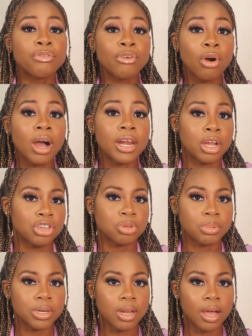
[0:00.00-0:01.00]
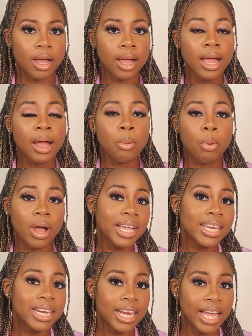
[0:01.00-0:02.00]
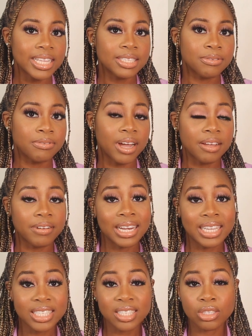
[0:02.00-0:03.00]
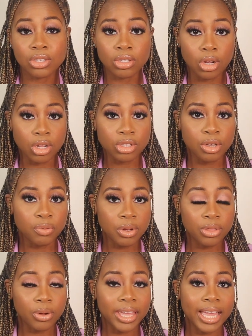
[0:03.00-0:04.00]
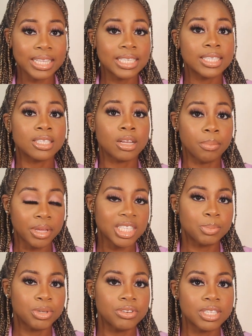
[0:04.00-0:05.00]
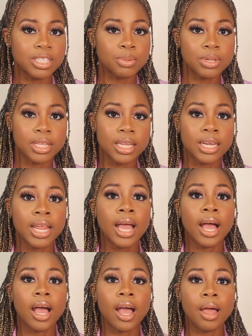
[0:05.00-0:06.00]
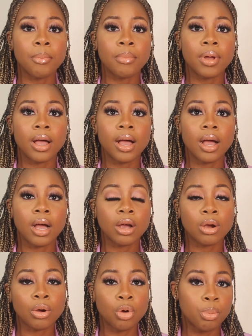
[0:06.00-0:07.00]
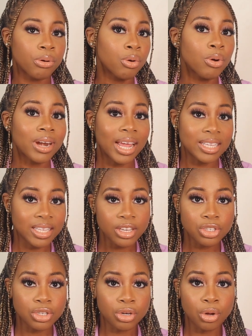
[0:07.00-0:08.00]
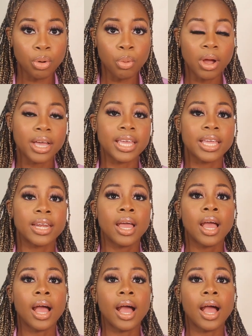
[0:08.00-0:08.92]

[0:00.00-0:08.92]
for an entrepreneur, working a 9 to 5, at least to start off with, or getting some experience within a corporate organization or working